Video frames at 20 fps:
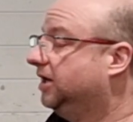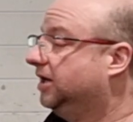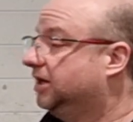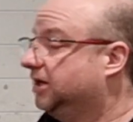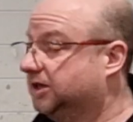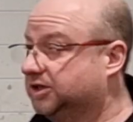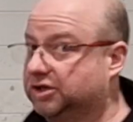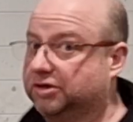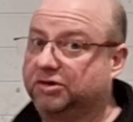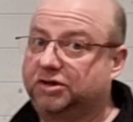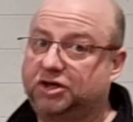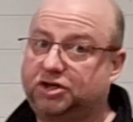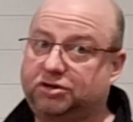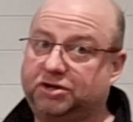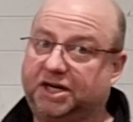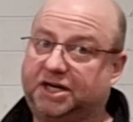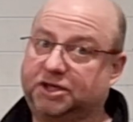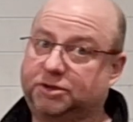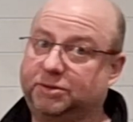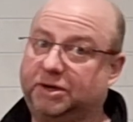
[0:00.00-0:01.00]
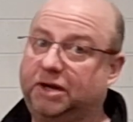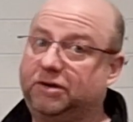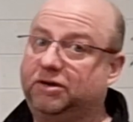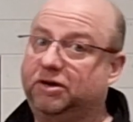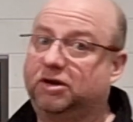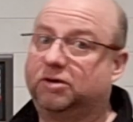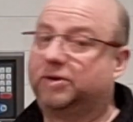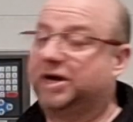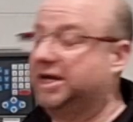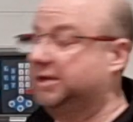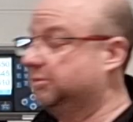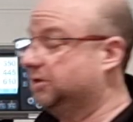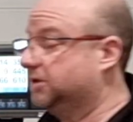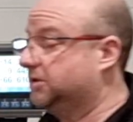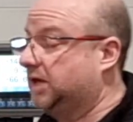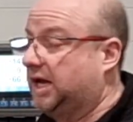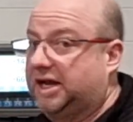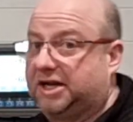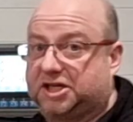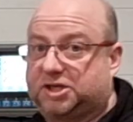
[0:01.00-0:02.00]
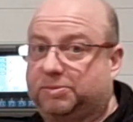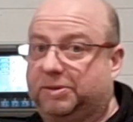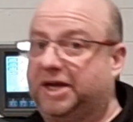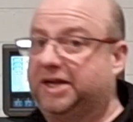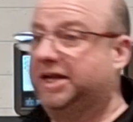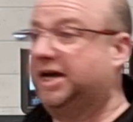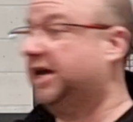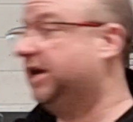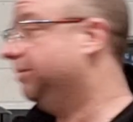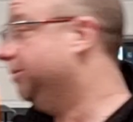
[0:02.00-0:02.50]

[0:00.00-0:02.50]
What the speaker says: There's another trick as we go the other way. I'll explain that in a